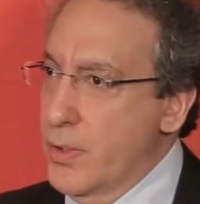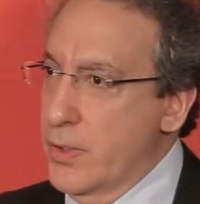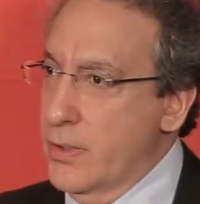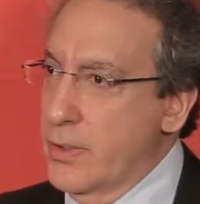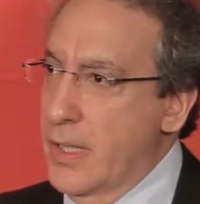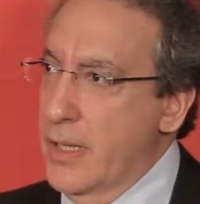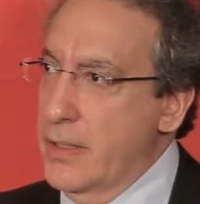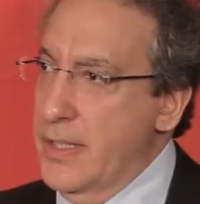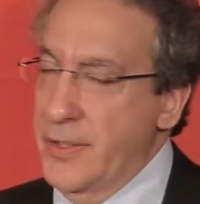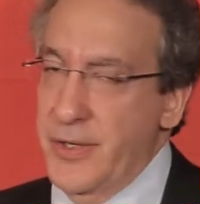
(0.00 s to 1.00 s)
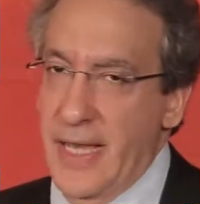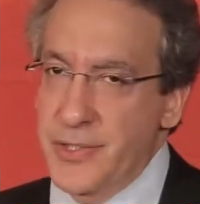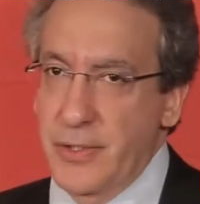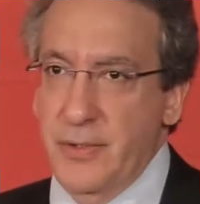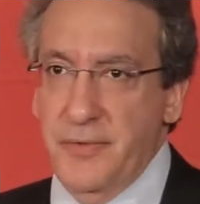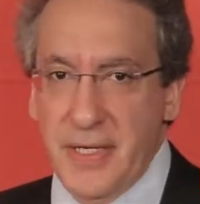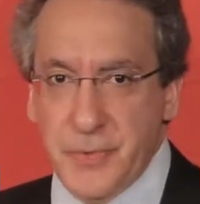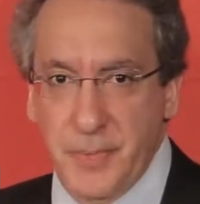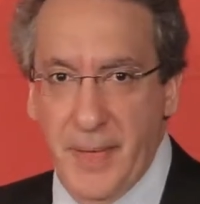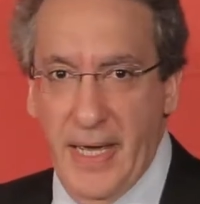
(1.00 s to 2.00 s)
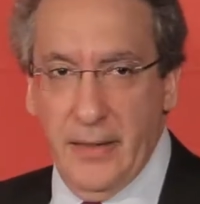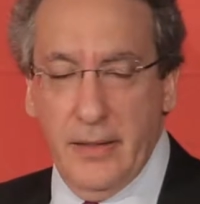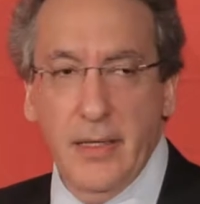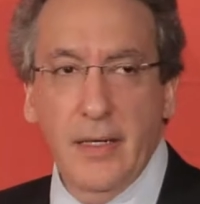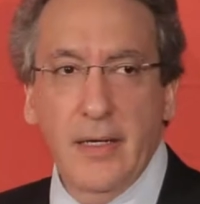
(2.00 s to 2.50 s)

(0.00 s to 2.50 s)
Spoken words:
We're an international investment bank